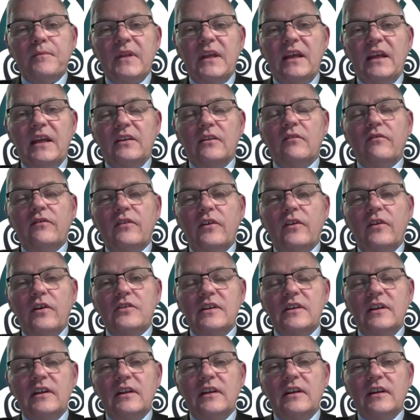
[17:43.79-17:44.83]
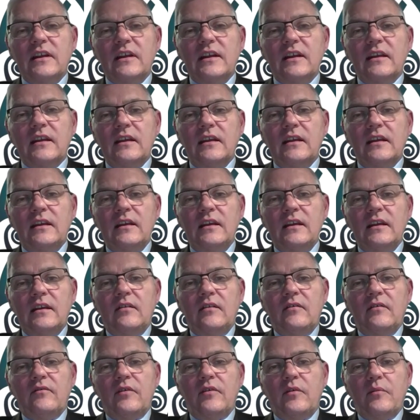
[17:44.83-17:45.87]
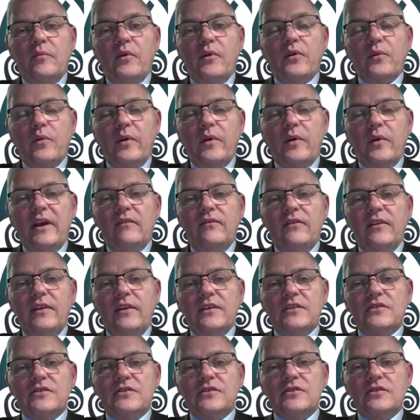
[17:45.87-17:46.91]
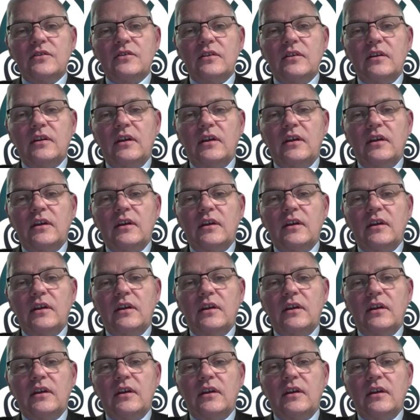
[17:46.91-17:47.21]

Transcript: And unfortunately, for both whitefish